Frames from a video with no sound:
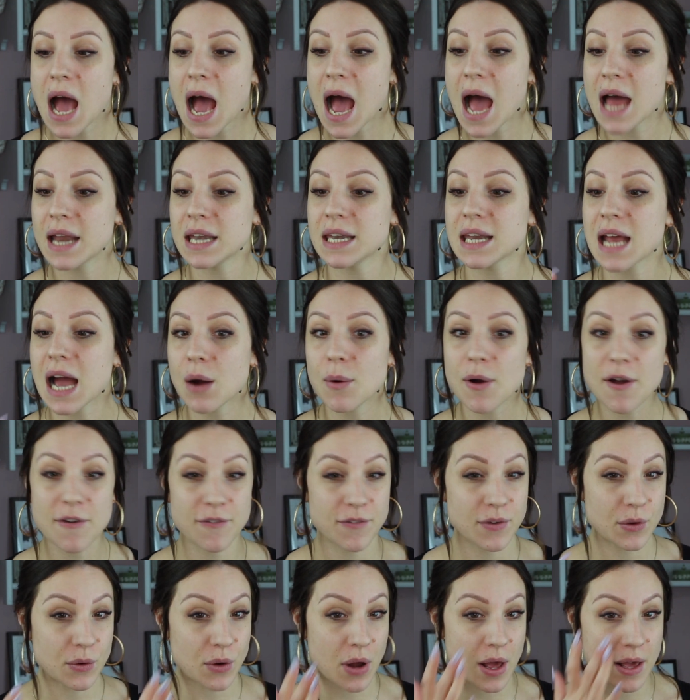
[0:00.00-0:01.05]
and now I
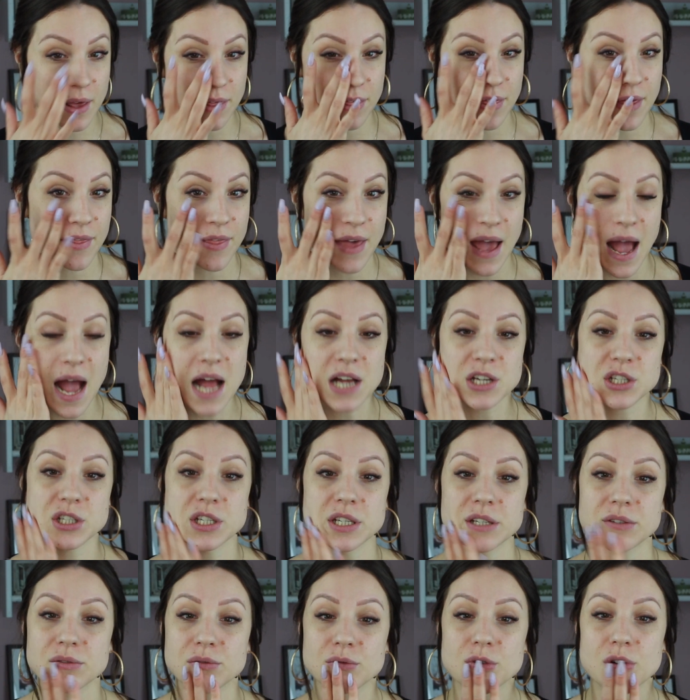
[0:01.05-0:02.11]
feel like that they're
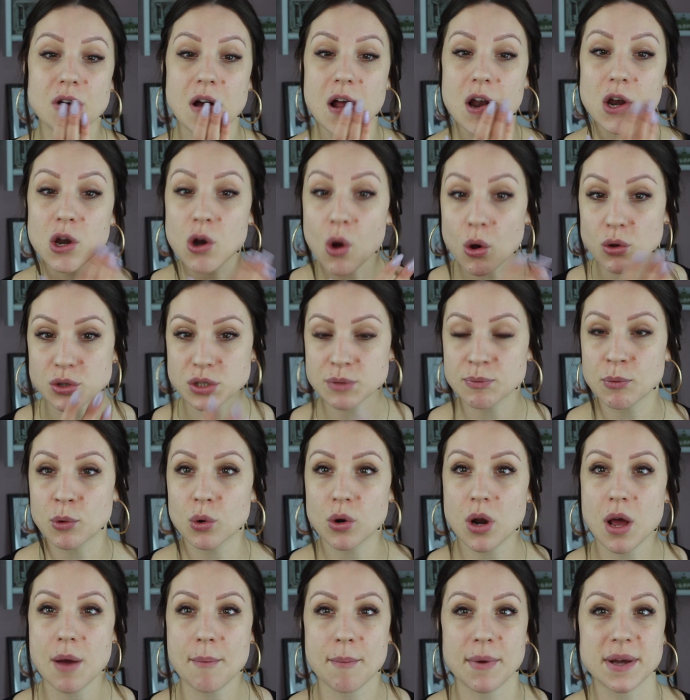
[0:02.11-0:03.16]
actually a lot smaller.